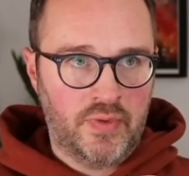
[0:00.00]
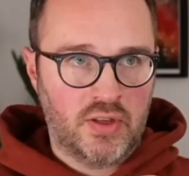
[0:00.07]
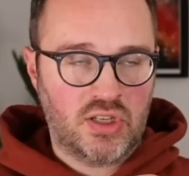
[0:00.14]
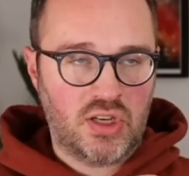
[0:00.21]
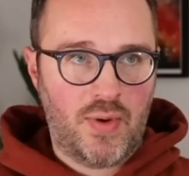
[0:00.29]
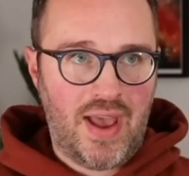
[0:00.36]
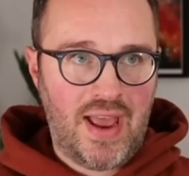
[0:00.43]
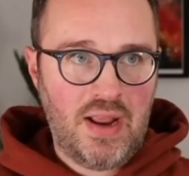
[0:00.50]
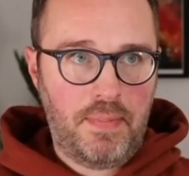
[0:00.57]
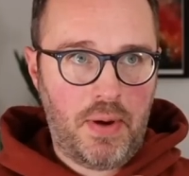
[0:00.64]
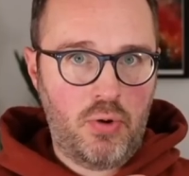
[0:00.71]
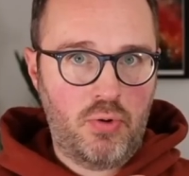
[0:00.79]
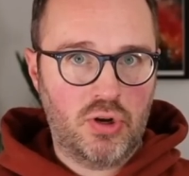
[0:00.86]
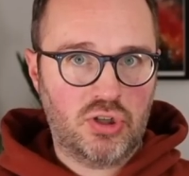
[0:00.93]
So any
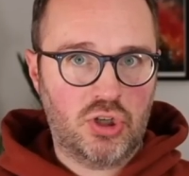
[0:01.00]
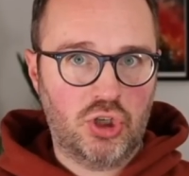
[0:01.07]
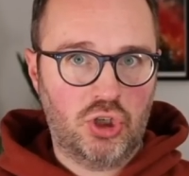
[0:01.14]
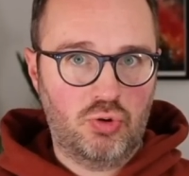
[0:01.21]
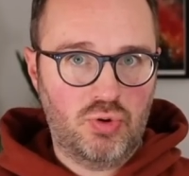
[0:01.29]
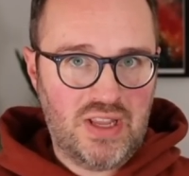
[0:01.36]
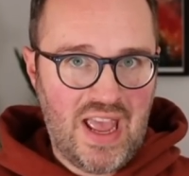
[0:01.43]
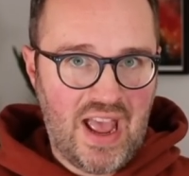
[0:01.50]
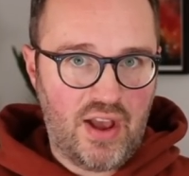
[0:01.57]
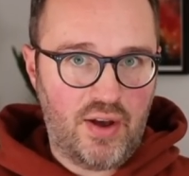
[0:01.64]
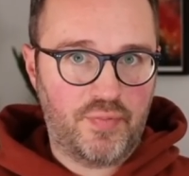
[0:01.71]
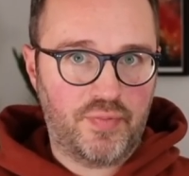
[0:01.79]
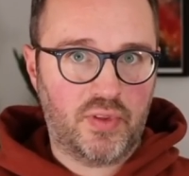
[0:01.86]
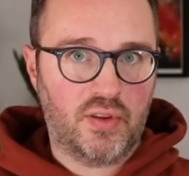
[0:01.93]
bonus that you
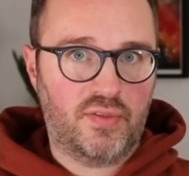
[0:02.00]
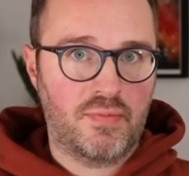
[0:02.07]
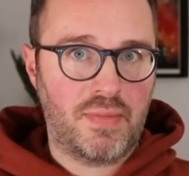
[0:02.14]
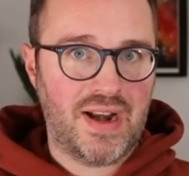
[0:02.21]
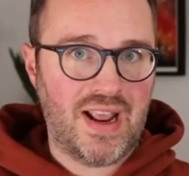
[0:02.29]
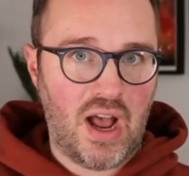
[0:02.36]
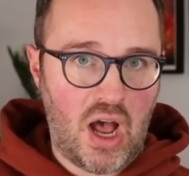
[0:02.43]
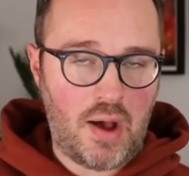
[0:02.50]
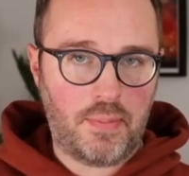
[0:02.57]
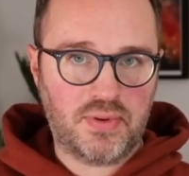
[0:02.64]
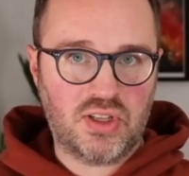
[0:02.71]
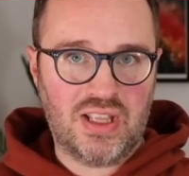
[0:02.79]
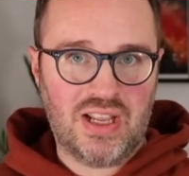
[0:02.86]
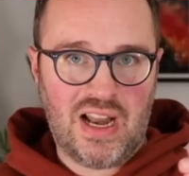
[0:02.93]
get for money up
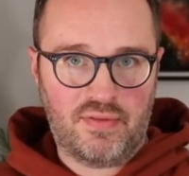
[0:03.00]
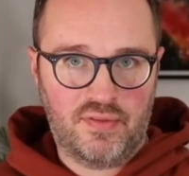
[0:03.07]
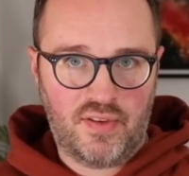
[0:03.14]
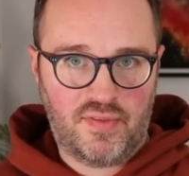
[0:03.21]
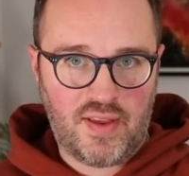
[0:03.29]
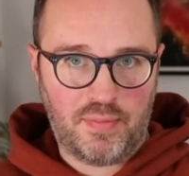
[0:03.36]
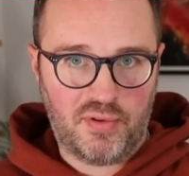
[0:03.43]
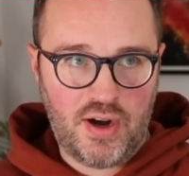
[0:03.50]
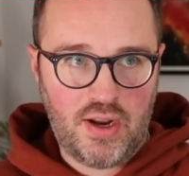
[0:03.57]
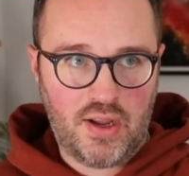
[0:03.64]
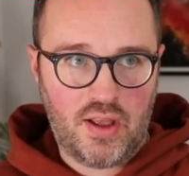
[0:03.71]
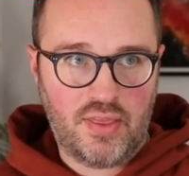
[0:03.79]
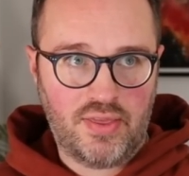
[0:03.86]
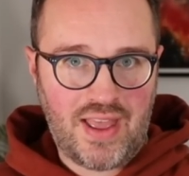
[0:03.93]
to the 11th of February,
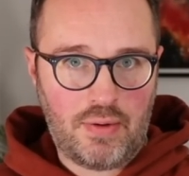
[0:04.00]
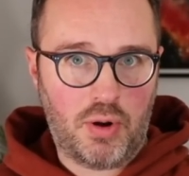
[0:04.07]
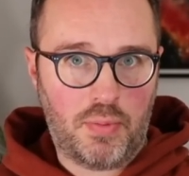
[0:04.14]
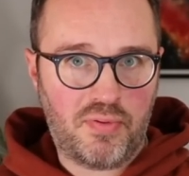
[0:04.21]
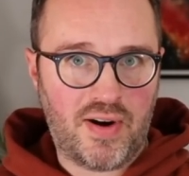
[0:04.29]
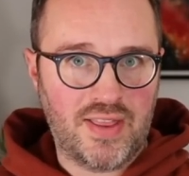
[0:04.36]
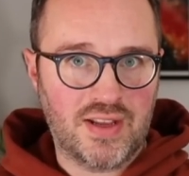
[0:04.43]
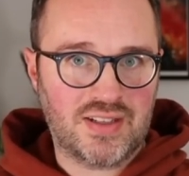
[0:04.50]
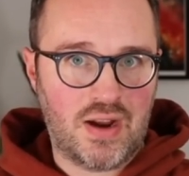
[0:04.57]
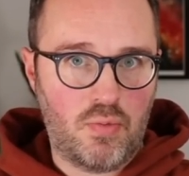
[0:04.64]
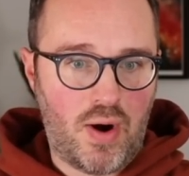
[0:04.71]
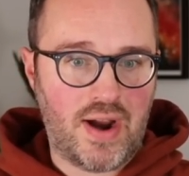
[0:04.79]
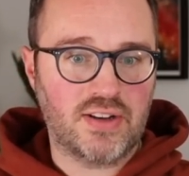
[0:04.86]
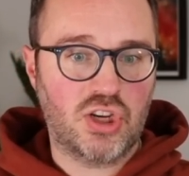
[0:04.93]
that will operate in the
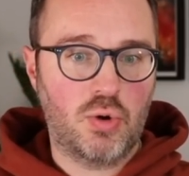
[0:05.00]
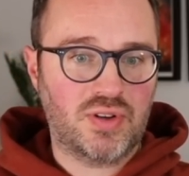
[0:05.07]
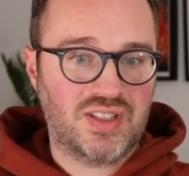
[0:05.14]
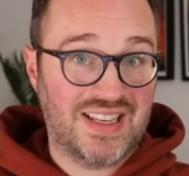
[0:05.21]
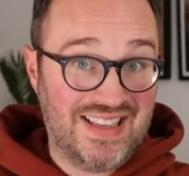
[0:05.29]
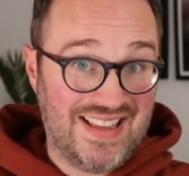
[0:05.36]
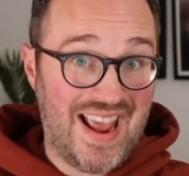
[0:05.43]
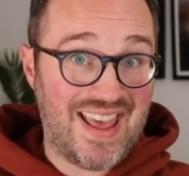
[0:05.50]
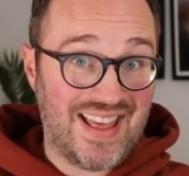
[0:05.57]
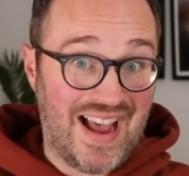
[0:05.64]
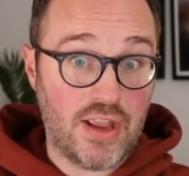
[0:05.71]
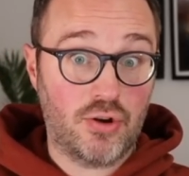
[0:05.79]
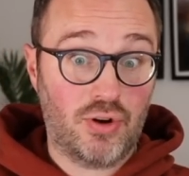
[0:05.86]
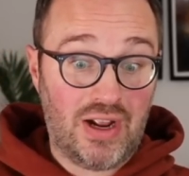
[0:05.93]
same way. So you want to get
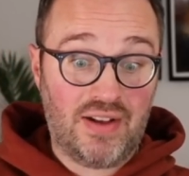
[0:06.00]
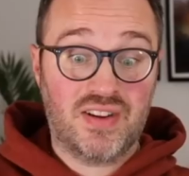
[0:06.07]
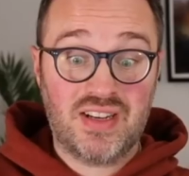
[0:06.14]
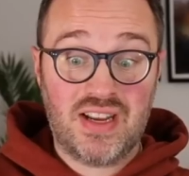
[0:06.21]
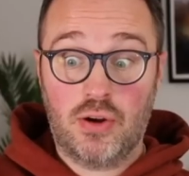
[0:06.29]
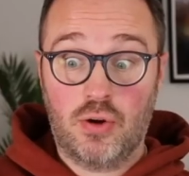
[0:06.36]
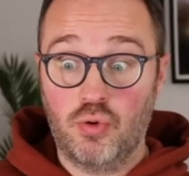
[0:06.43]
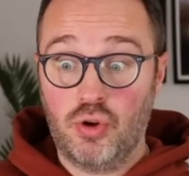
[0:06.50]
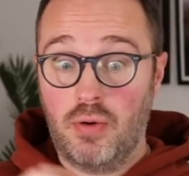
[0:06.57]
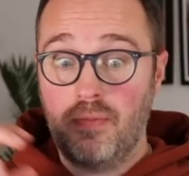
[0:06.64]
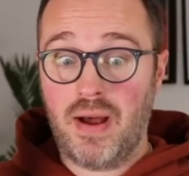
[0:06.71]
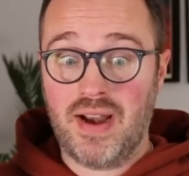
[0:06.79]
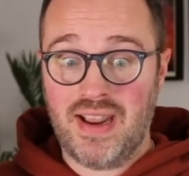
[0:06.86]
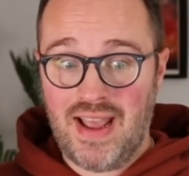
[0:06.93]
that, you'll have to take all your
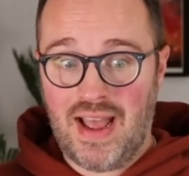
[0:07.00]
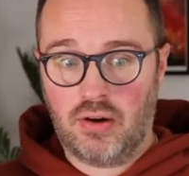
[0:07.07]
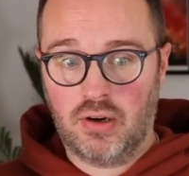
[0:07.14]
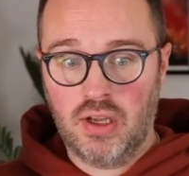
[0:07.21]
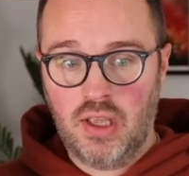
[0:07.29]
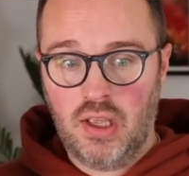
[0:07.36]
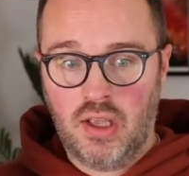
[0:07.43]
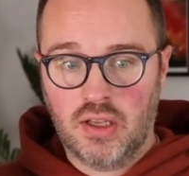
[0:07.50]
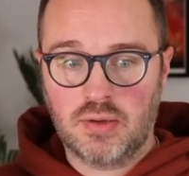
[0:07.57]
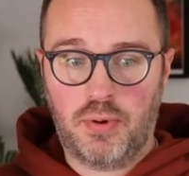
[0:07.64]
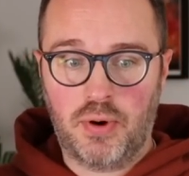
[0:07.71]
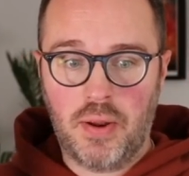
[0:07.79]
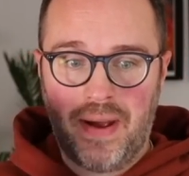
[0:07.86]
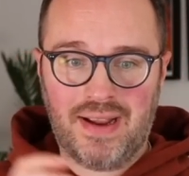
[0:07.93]
money out to
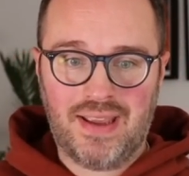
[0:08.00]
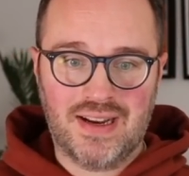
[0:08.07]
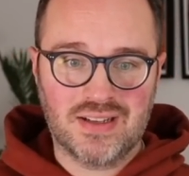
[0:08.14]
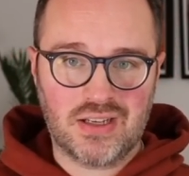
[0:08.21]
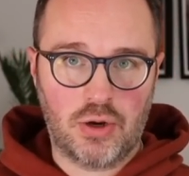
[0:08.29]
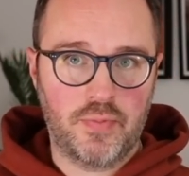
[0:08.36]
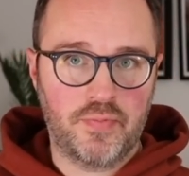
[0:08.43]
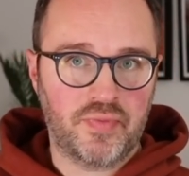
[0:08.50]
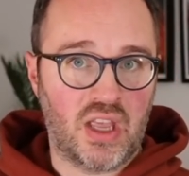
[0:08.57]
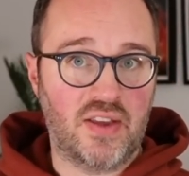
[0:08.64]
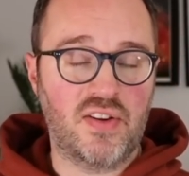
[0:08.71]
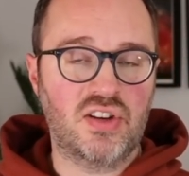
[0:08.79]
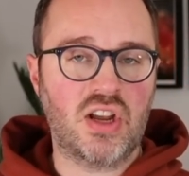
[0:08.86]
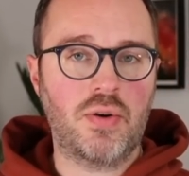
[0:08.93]
put it back in. So
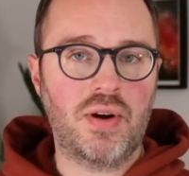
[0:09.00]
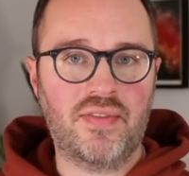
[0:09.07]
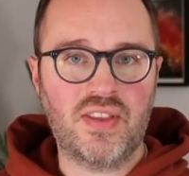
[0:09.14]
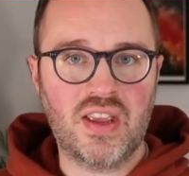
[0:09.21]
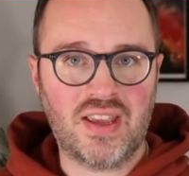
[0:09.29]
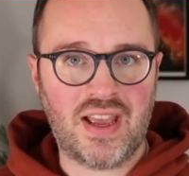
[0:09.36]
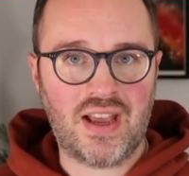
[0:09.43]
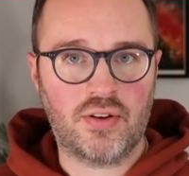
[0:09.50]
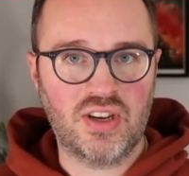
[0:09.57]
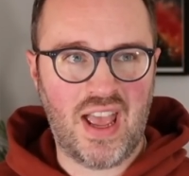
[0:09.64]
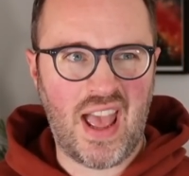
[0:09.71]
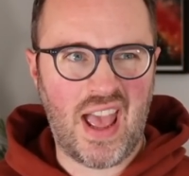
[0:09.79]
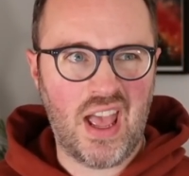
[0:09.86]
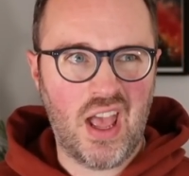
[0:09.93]
if you don't have the account
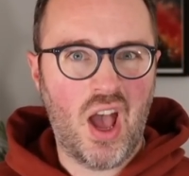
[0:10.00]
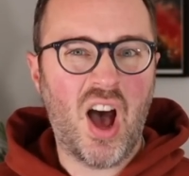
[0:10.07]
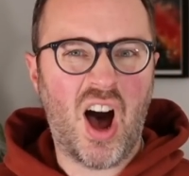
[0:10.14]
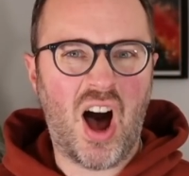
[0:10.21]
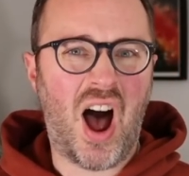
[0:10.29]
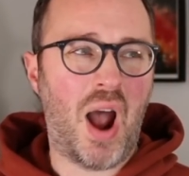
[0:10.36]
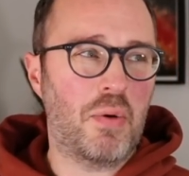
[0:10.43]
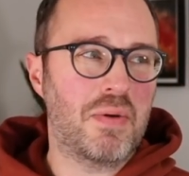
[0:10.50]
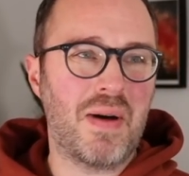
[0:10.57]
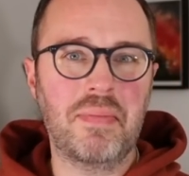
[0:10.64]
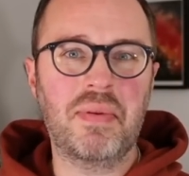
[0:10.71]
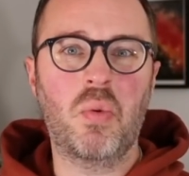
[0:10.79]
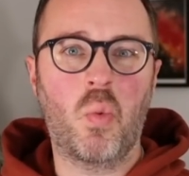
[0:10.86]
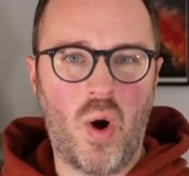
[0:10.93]
yet, I would
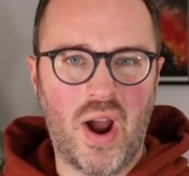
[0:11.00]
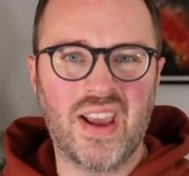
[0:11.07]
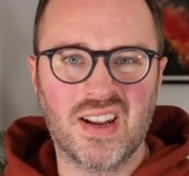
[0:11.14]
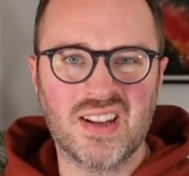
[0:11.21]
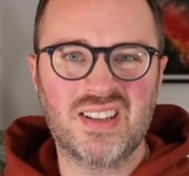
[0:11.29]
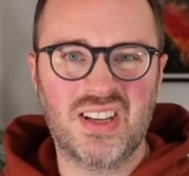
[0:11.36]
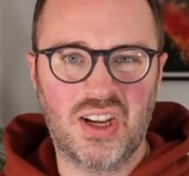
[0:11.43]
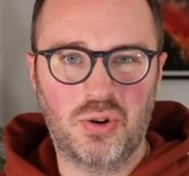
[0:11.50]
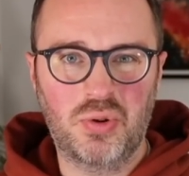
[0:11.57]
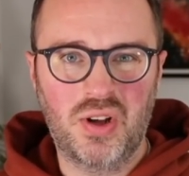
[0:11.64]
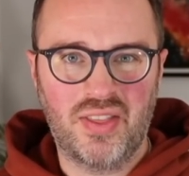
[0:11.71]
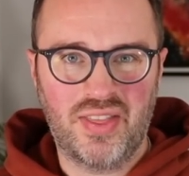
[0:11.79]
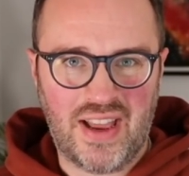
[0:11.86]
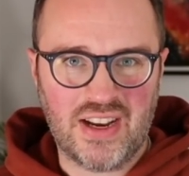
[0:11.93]
maybe wait
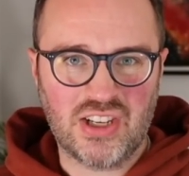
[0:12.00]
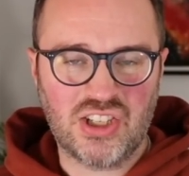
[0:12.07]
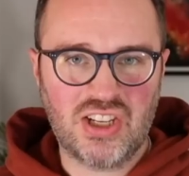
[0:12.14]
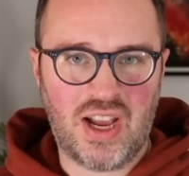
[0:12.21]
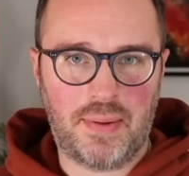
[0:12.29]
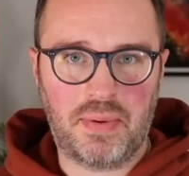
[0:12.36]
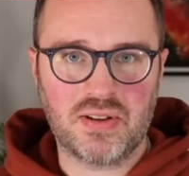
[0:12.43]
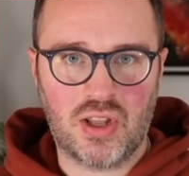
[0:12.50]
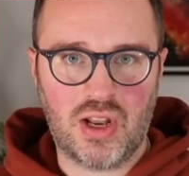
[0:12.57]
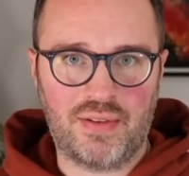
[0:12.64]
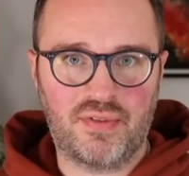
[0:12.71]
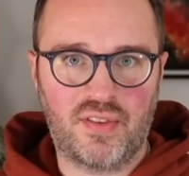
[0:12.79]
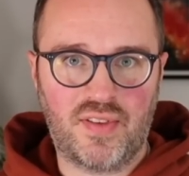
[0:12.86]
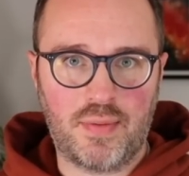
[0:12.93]
until that change happens on
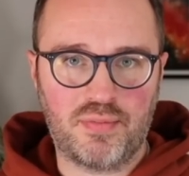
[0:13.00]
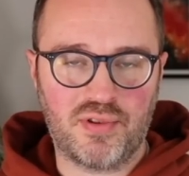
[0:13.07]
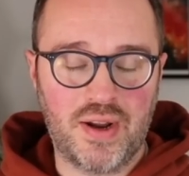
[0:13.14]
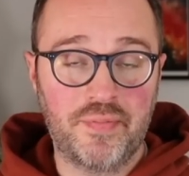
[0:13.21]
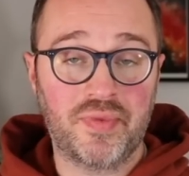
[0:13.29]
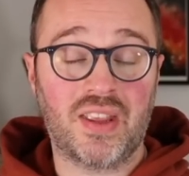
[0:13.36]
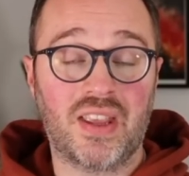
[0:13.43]
the 11th of February.